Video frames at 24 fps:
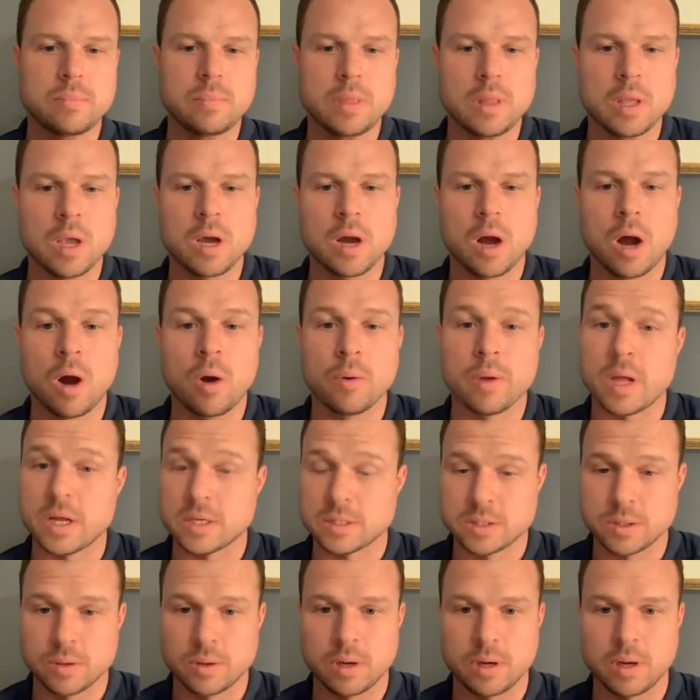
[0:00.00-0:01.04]
oh, yeah.
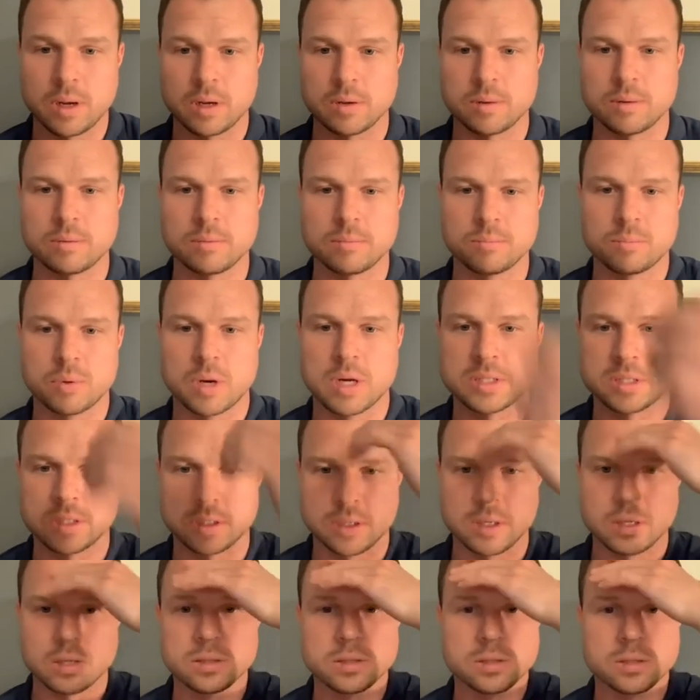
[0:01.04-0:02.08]
So, uh, Bresson,
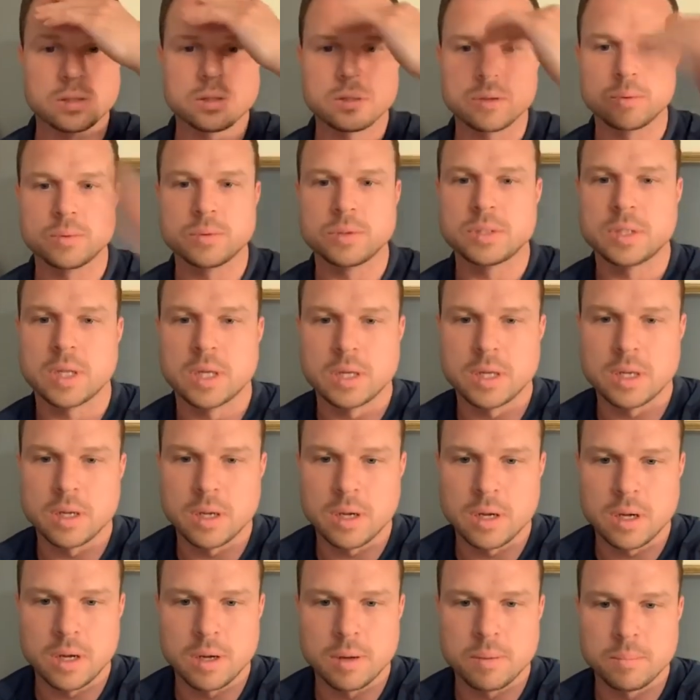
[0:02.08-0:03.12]
who's that?
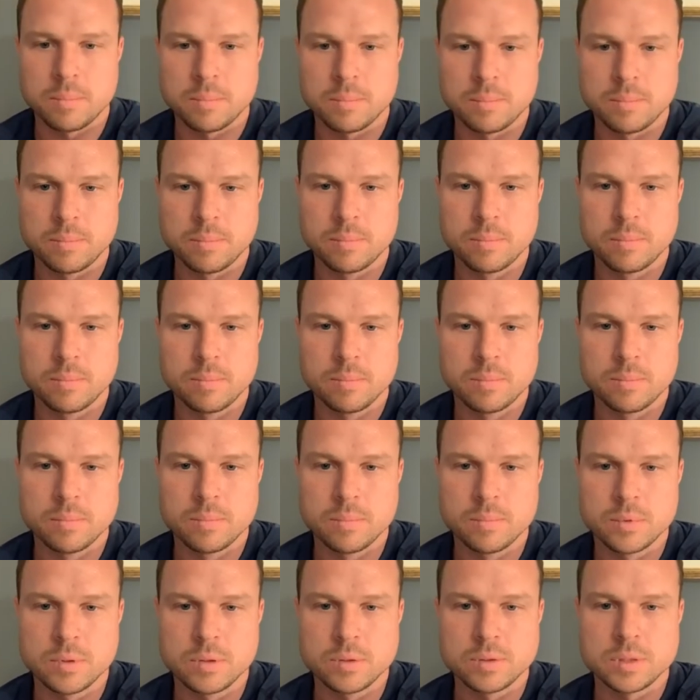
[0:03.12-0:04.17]
Um,
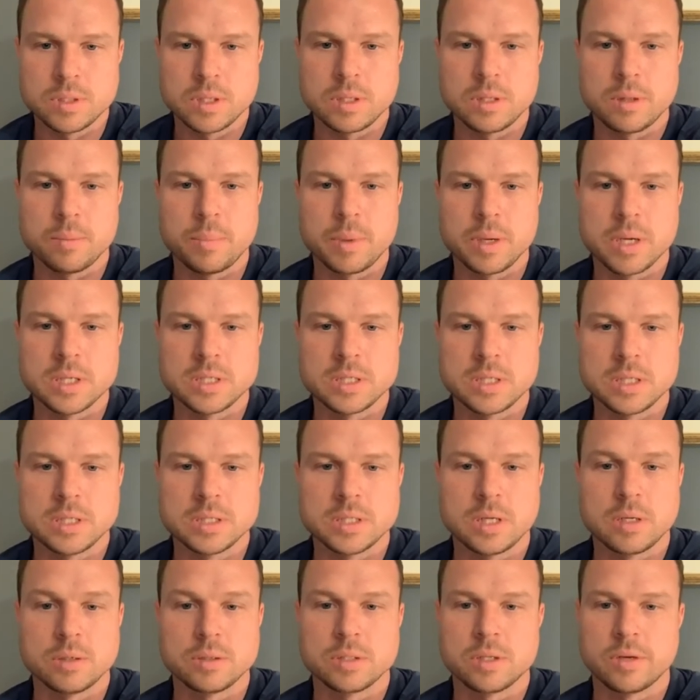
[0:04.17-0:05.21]
who said the biggest thing is they
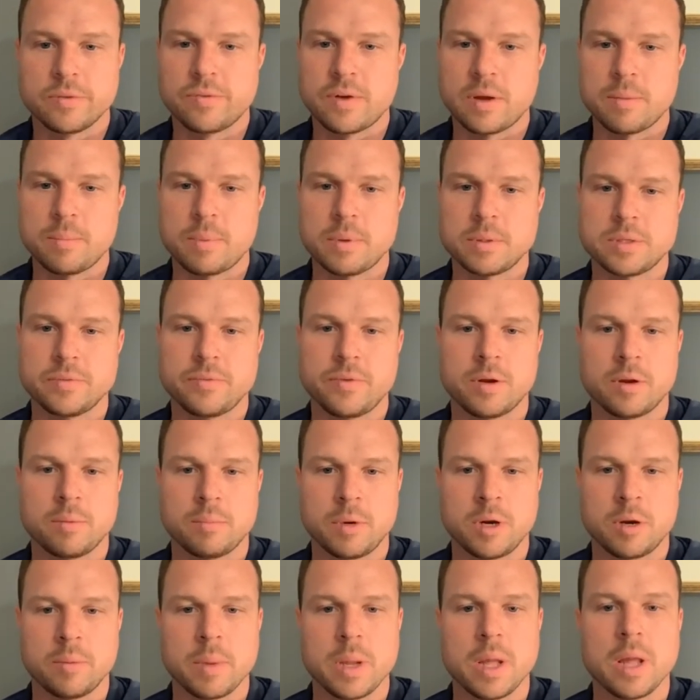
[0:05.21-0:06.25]
don't sell fine paints of Europe near
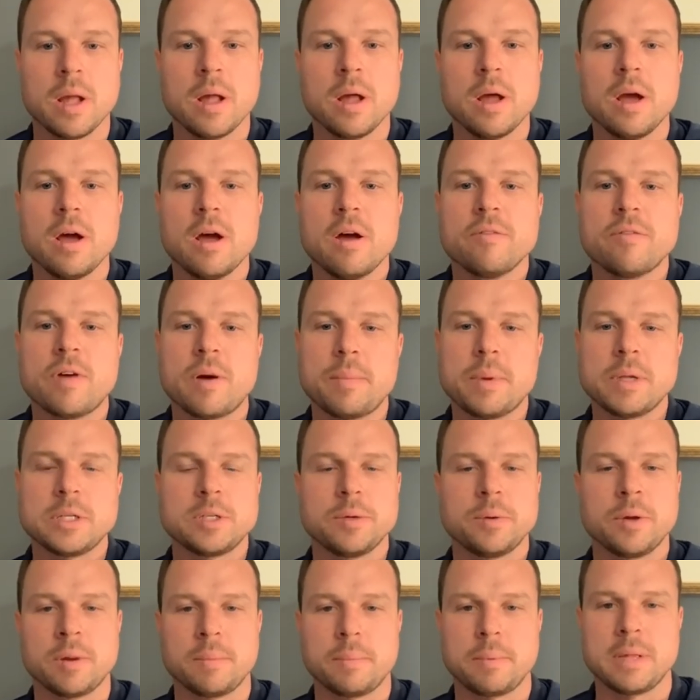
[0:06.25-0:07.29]
me? Fine Paints of
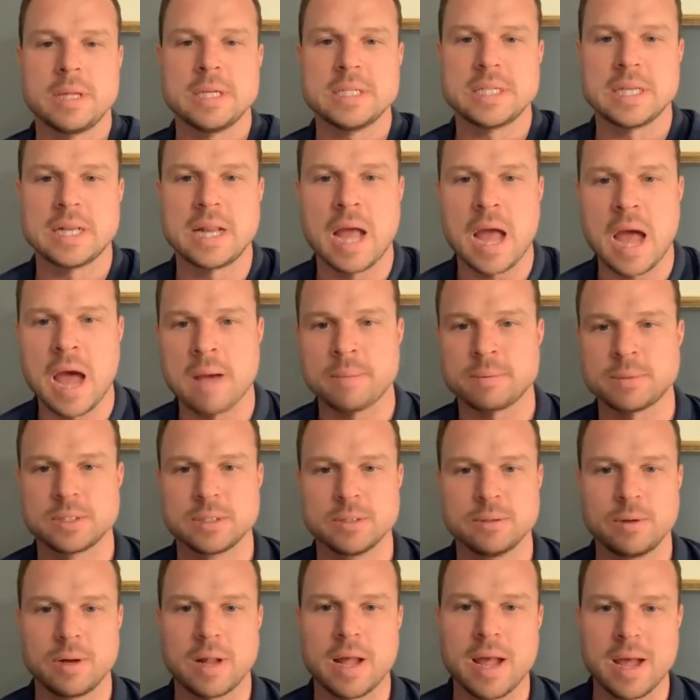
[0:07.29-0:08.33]
Europe is an
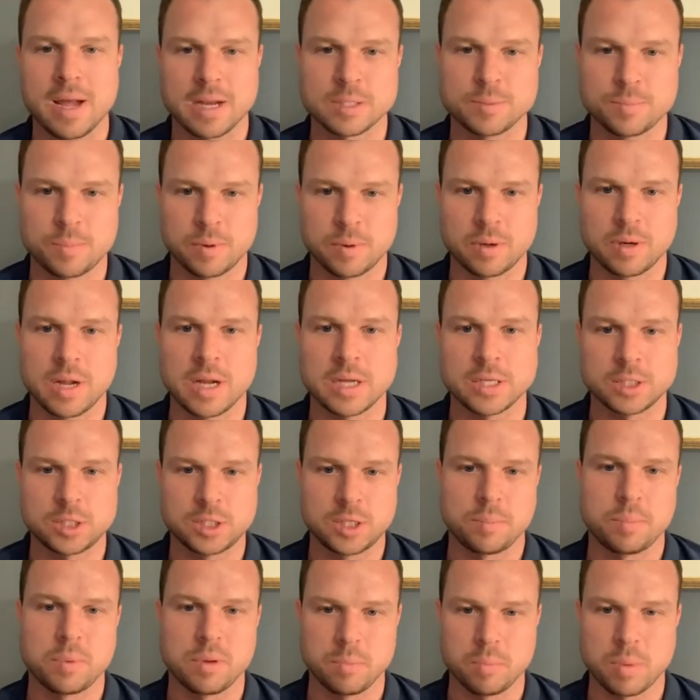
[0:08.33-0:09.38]
absolute expert at
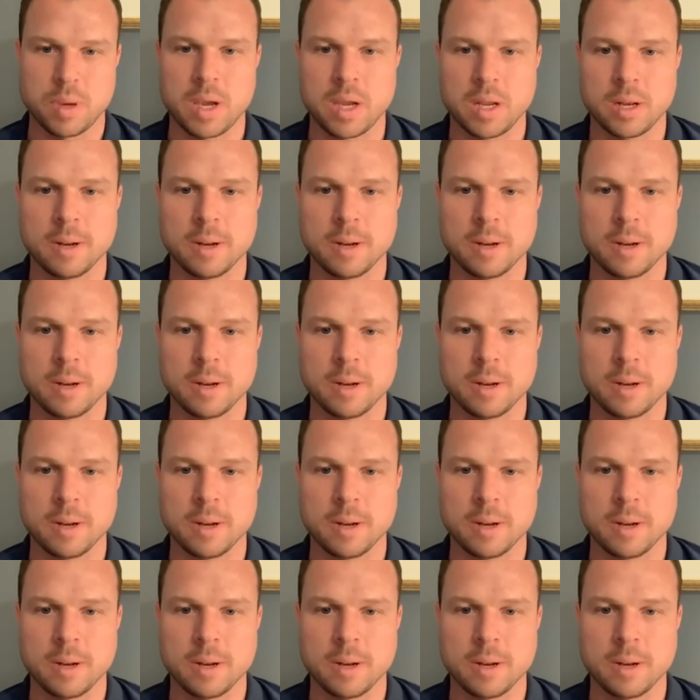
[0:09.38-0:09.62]
shipping paint